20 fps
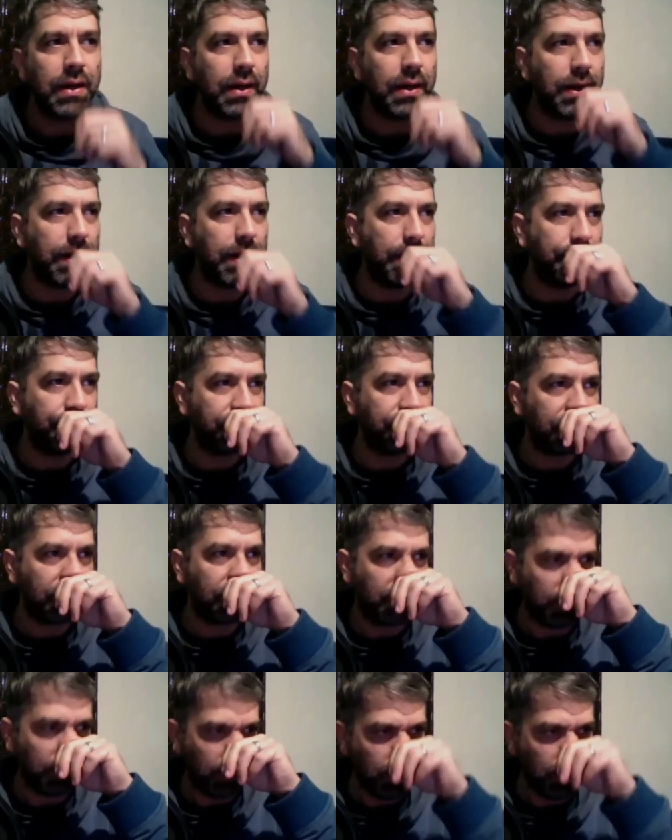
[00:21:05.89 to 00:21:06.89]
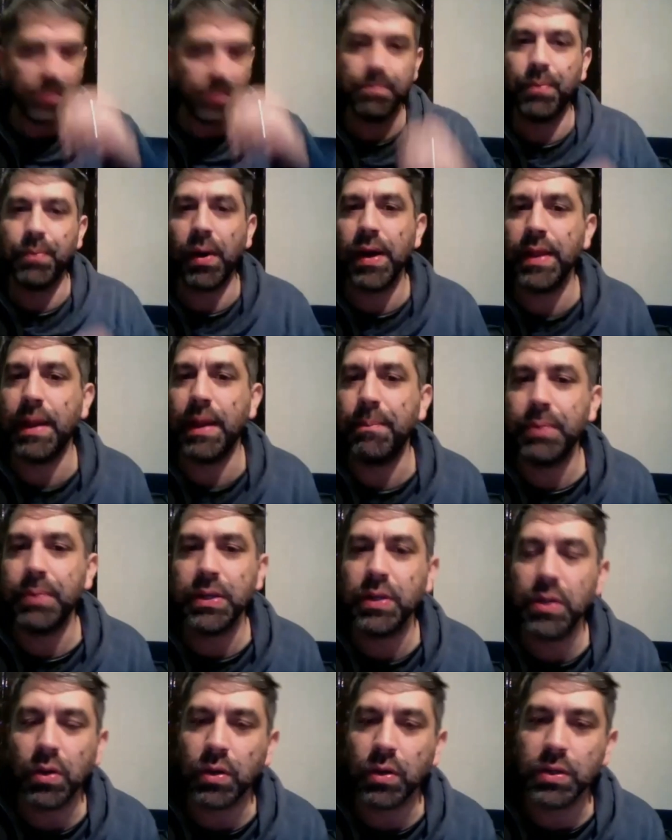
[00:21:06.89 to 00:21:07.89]
Um, you could buy that, but
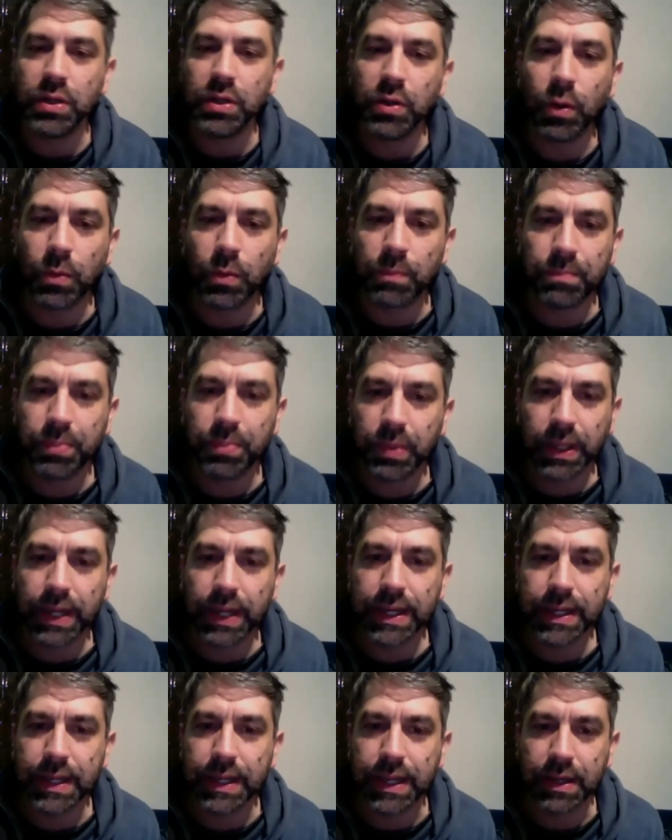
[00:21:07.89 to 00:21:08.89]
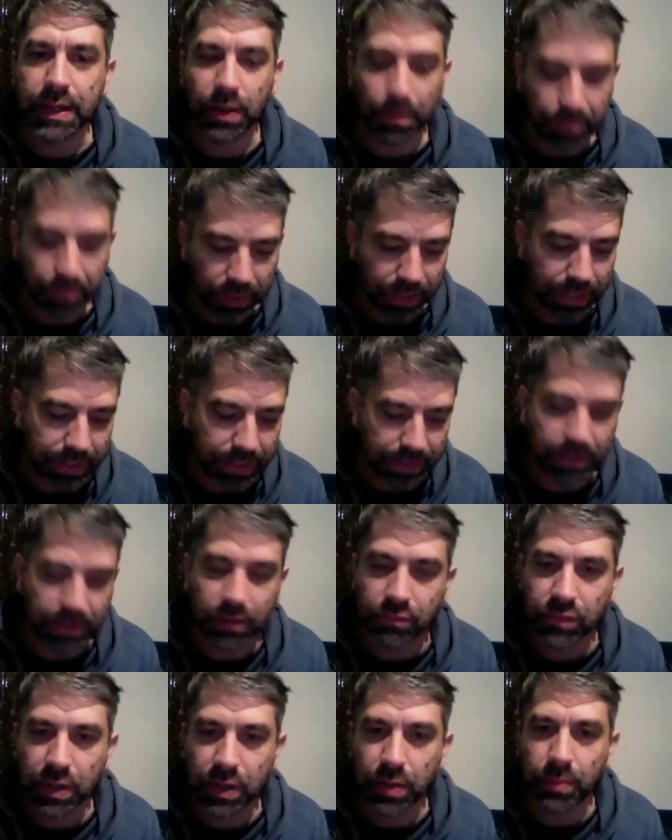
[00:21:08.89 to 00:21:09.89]
you're not you're not playing there. You're playing in
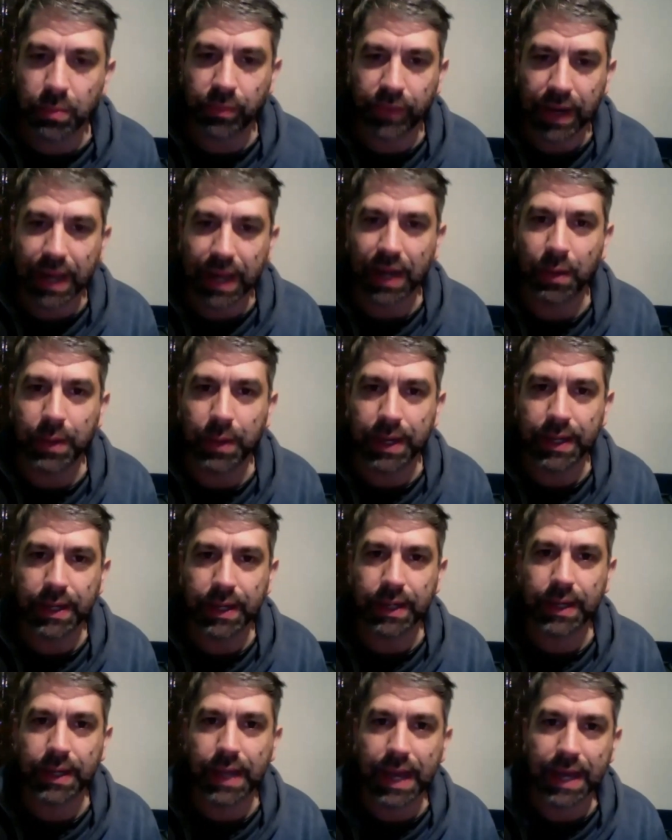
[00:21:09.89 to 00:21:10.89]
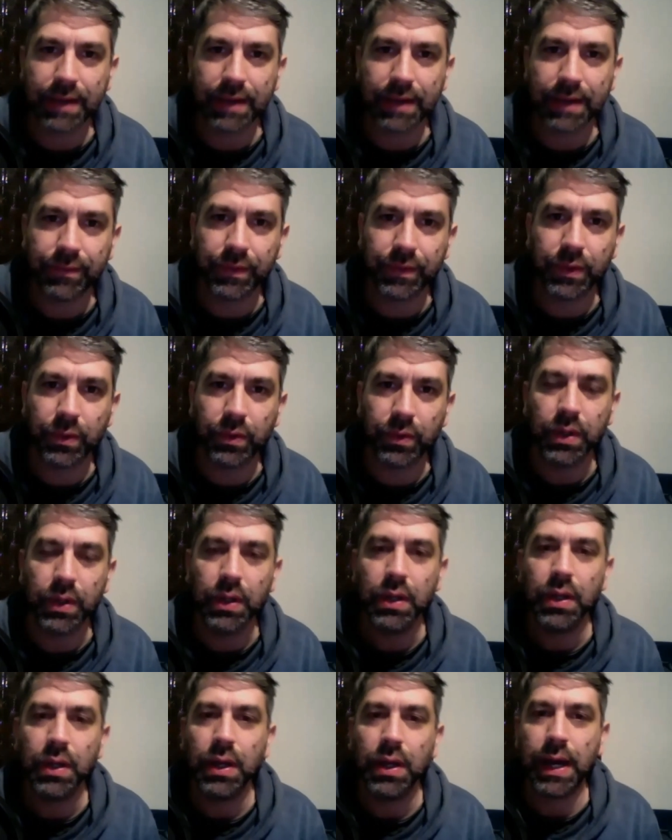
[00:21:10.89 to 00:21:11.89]
the realm of Halloween and Haddonfield
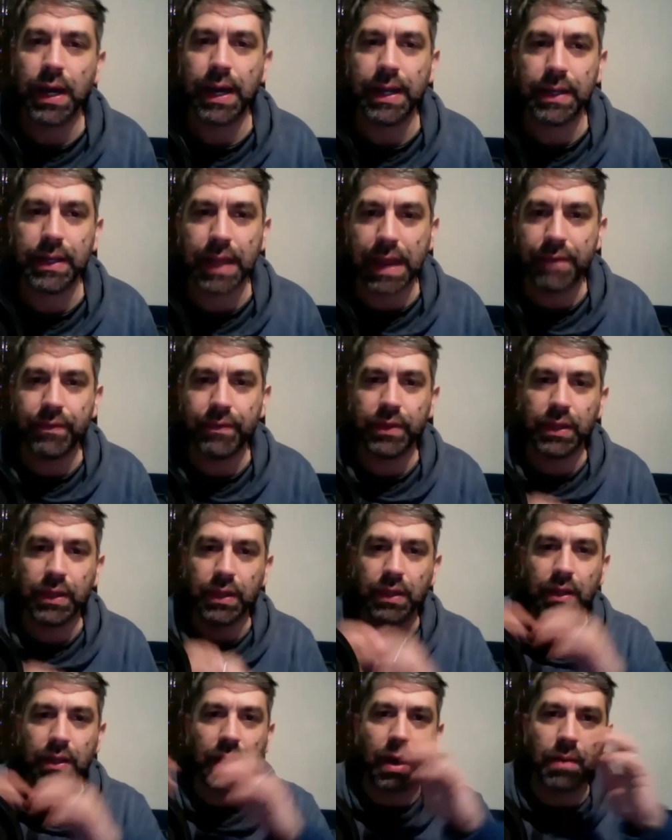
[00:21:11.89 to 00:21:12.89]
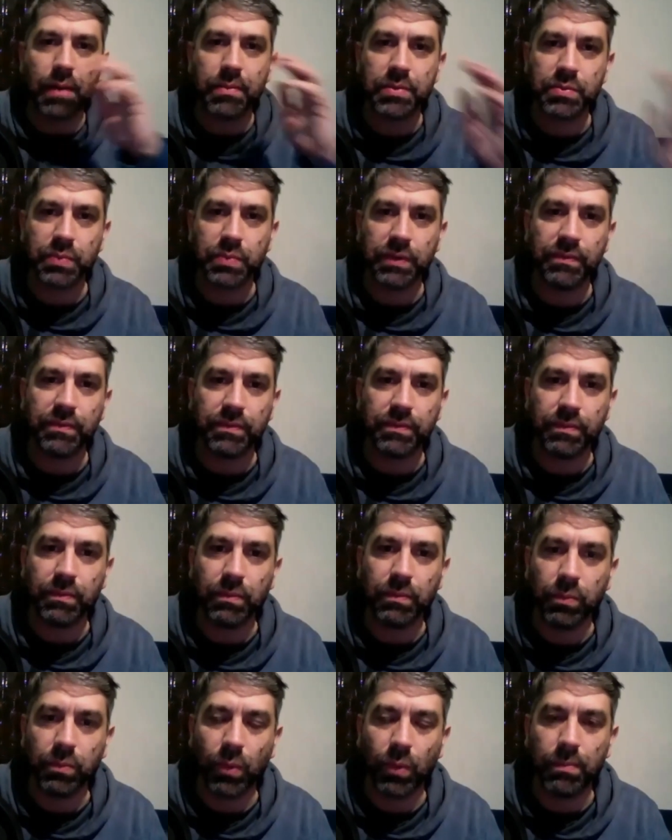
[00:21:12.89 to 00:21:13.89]
and everything that comes with
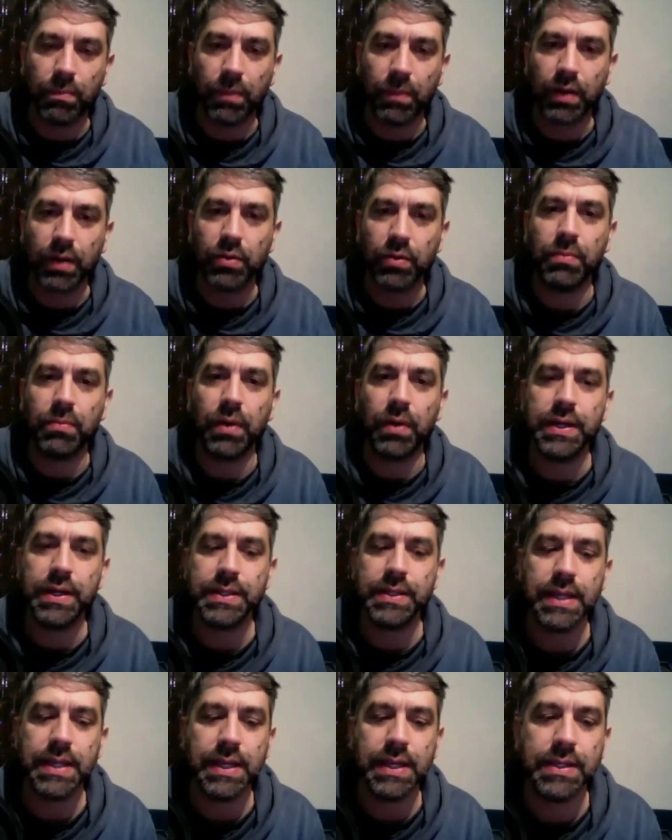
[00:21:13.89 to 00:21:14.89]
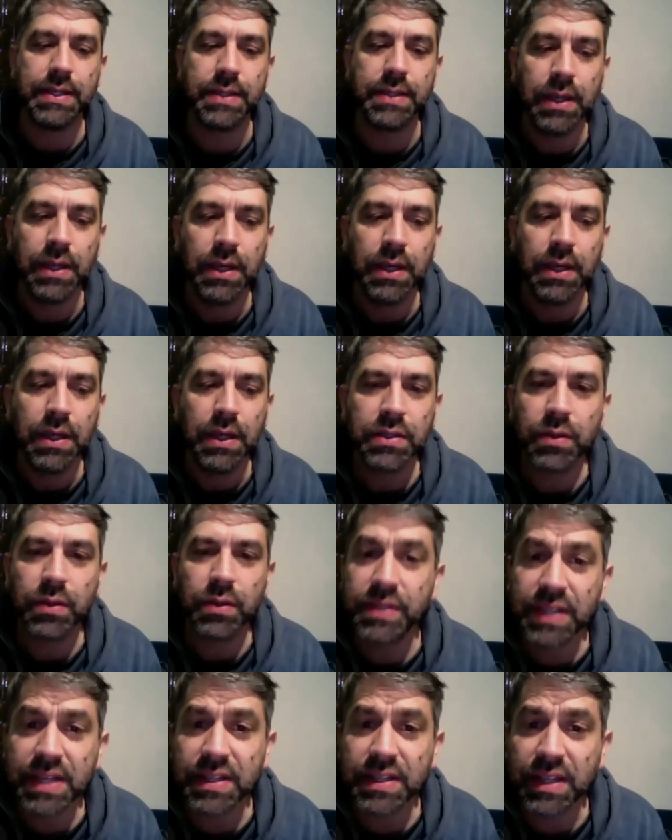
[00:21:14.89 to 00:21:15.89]
what Michael Myers is. So
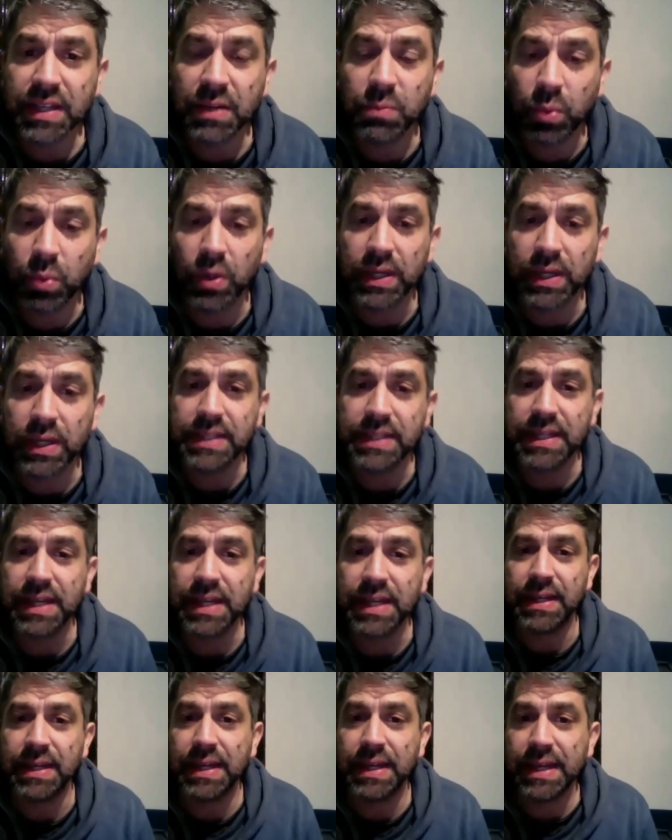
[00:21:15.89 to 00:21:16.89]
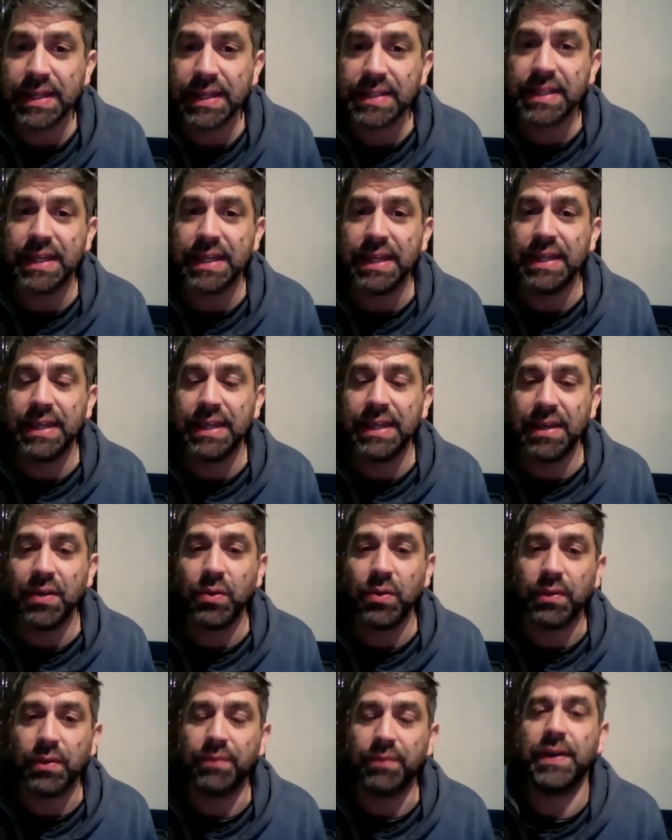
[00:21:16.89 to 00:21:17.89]
essentially what he did is he
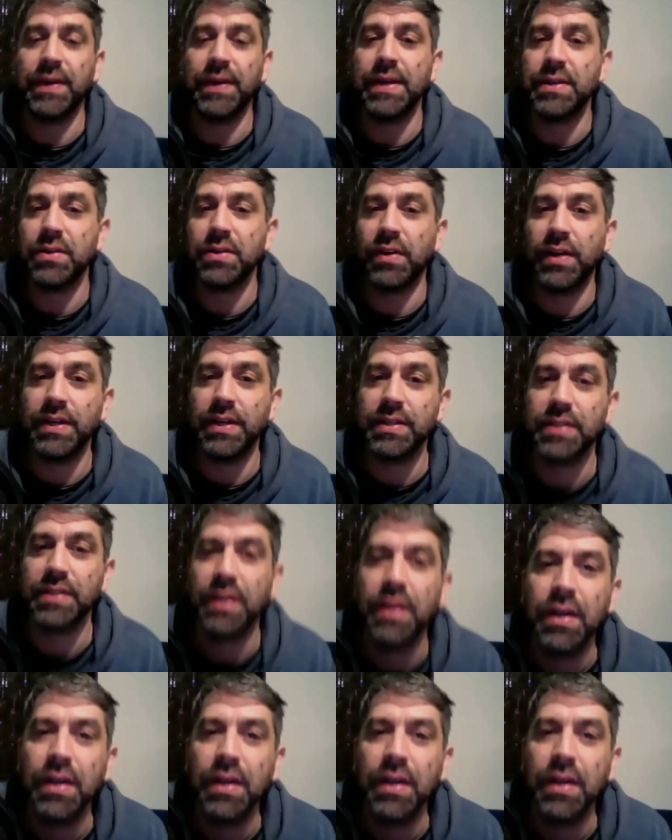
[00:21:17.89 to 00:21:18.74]
killed the franchise.